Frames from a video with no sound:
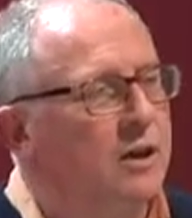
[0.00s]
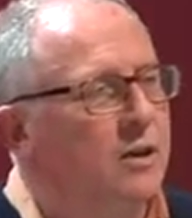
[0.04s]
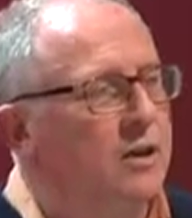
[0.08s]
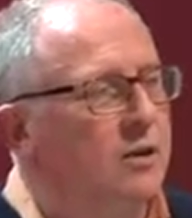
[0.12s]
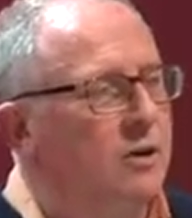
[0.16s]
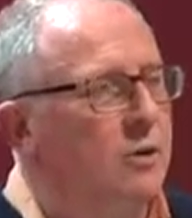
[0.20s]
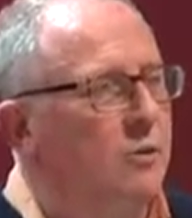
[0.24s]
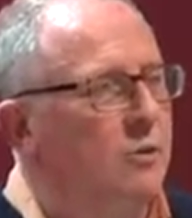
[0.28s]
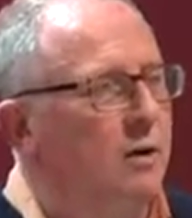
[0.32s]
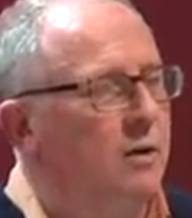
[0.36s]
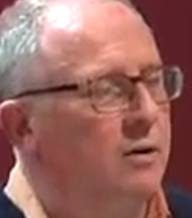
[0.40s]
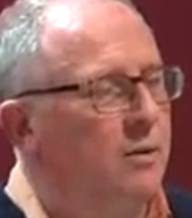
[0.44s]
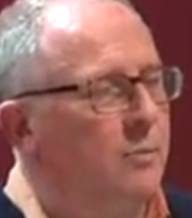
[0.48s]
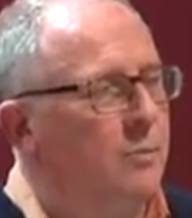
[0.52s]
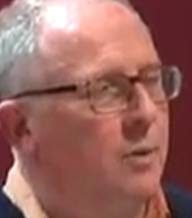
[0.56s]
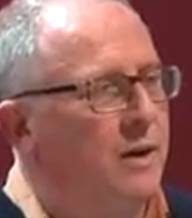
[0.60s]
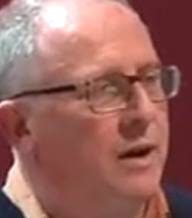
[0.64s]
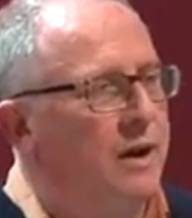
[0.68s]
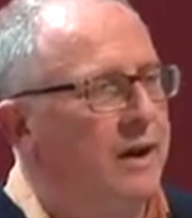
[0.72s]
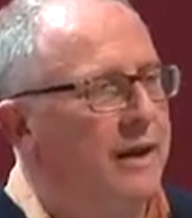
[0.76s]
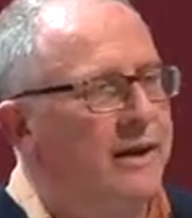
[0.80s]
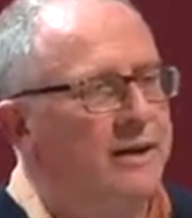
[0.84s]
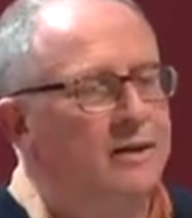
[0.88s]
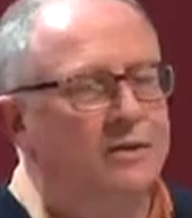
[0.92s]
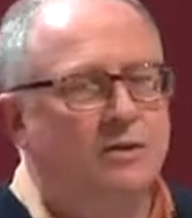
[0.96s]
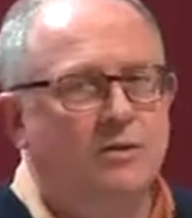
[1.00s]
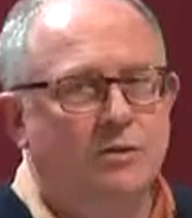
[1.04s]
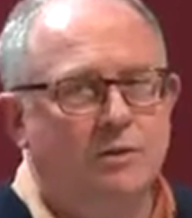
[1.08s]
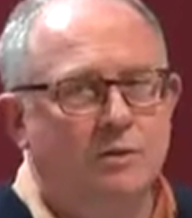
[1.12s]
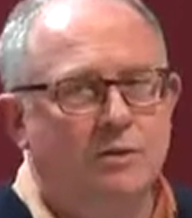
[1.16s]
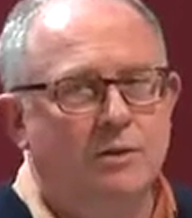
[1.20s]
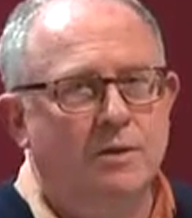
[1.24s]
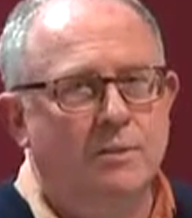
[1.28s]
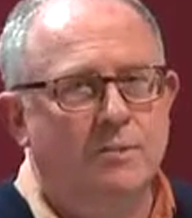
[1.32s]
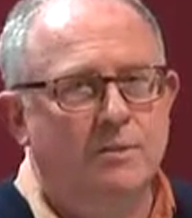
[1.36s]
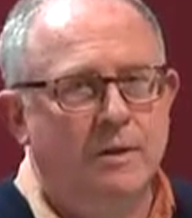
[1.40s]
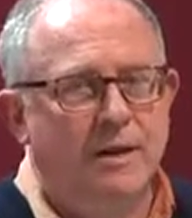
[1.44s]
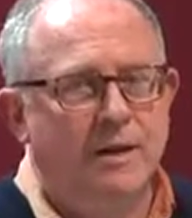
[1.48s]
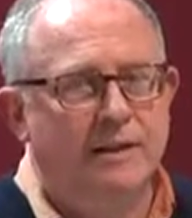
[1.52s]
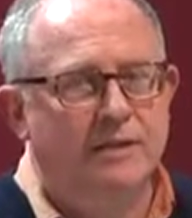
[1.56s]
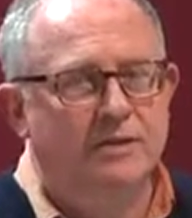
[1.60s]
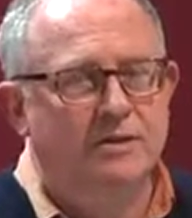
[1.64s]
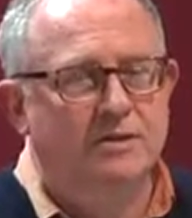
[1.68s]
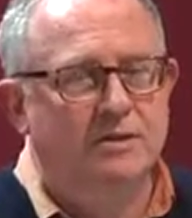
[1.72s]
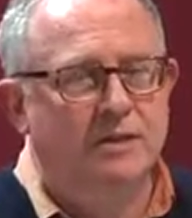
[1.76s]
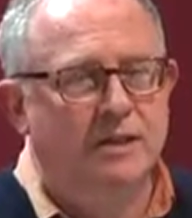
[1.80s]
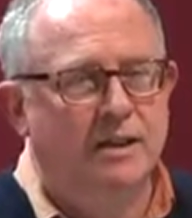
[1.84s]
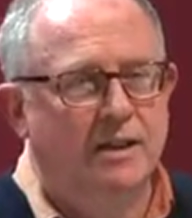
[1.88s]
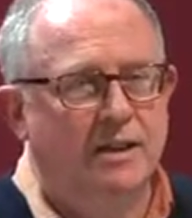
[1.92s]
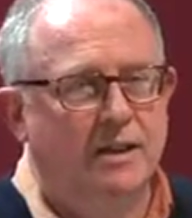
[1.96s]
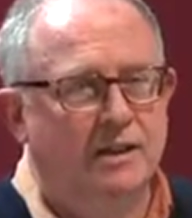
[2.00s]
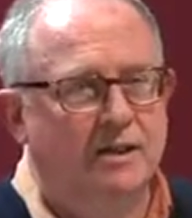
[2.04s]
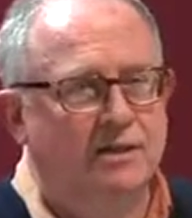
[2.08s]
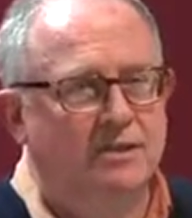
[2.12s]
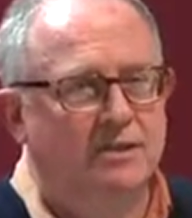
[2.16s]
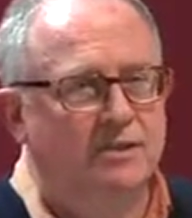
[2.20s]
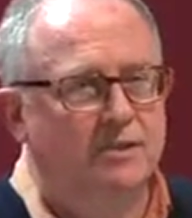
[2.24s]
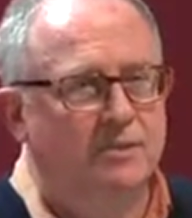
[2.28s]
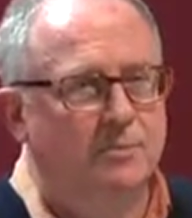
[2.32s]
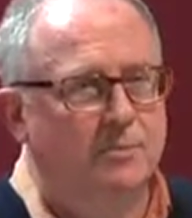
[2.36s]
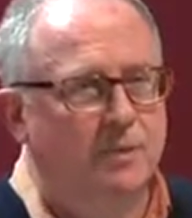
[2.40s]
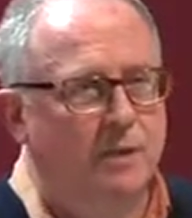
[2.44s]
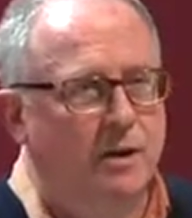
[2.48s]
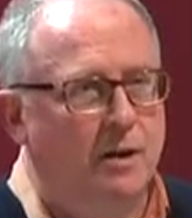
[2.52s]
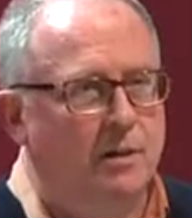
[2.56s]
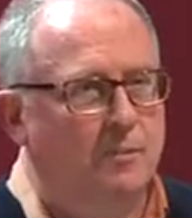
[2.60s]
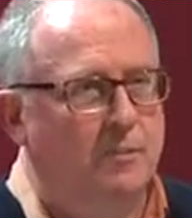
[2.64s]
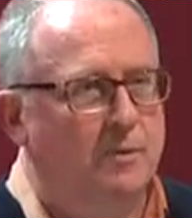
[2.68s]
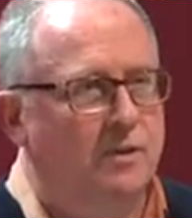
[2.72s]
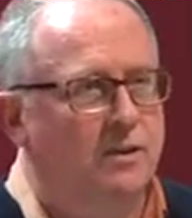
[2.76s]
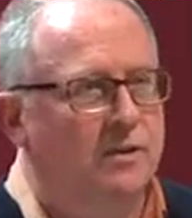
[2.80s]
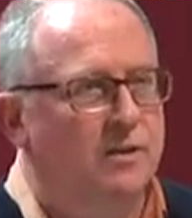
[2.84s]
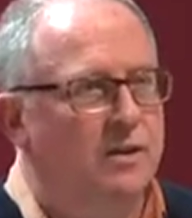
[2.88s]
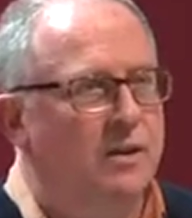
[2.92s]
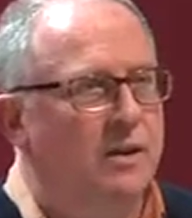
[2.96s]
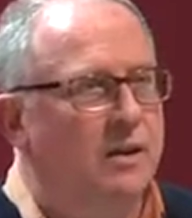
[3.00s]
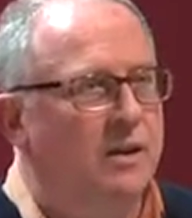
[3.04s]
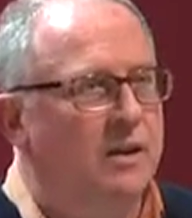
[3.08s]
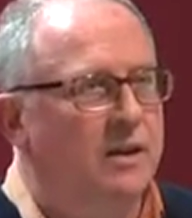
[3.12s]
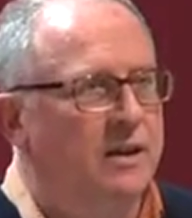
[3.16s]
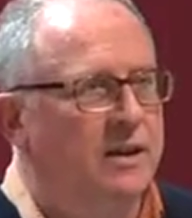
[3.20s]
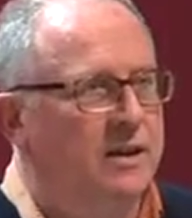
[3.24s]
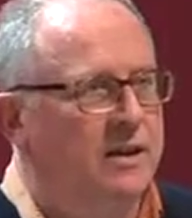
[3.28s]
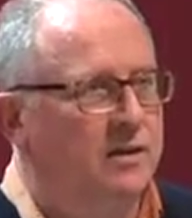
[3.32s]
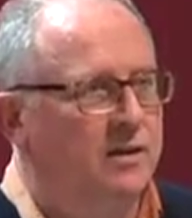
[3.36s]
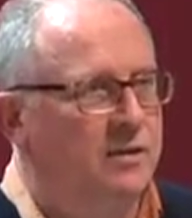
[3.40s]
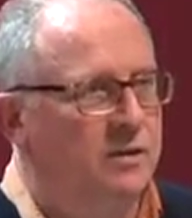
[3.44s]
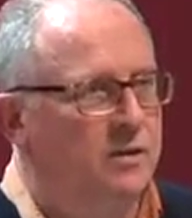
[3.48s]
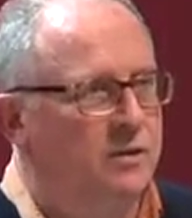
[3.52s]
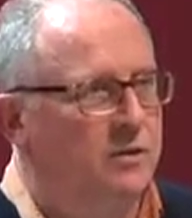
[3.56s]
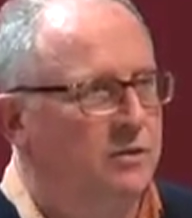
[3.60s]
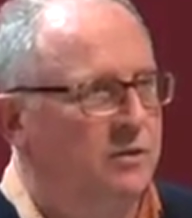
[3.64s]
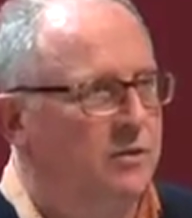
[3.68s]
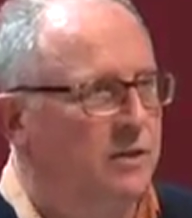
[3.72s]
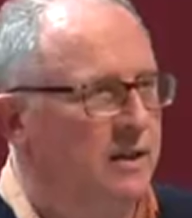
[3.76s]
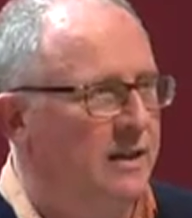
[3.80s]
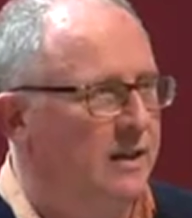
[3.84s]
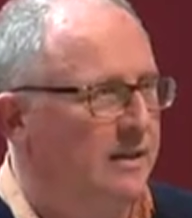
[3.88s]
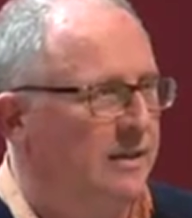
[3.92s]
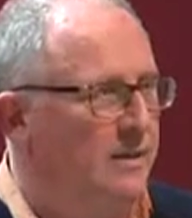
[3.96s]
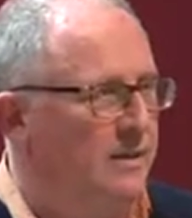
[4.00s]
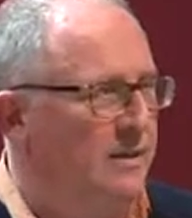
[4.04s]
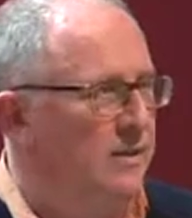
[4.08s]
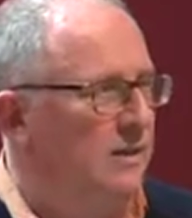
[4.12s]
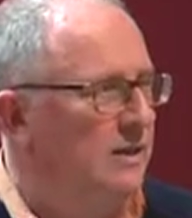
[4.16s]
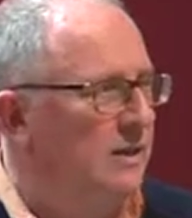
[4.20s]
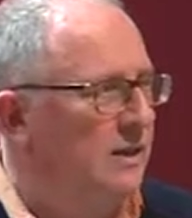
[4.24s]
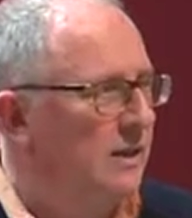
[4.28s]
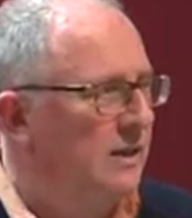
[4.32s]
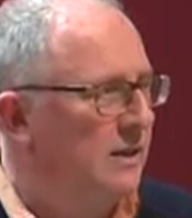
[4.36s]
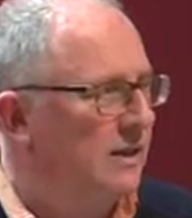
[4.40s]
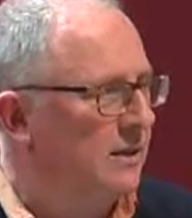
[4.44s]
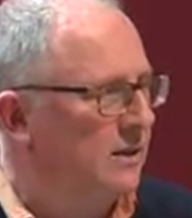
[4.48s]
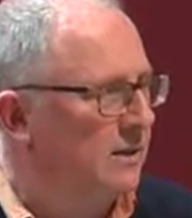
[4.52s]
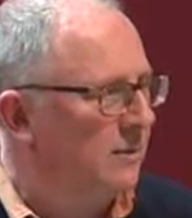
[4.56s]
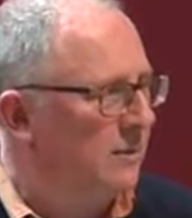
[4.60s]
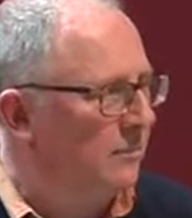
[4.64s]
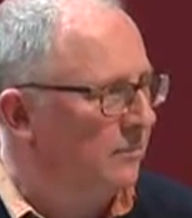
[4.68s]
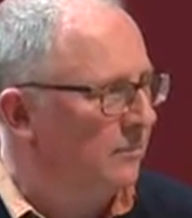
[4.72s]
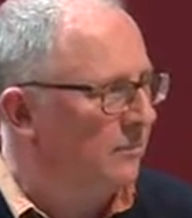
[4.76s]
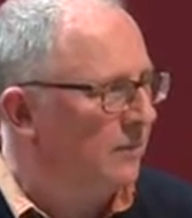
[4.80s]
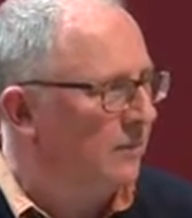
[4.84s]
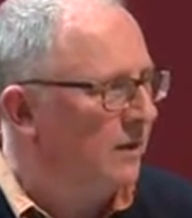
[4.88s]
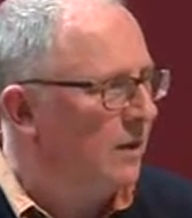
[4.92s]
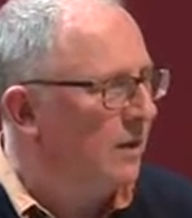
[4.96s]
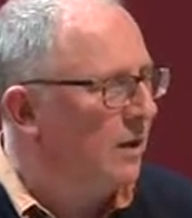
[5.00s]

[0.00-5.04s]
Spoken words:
you are applying to the best English department in the United Kingdom.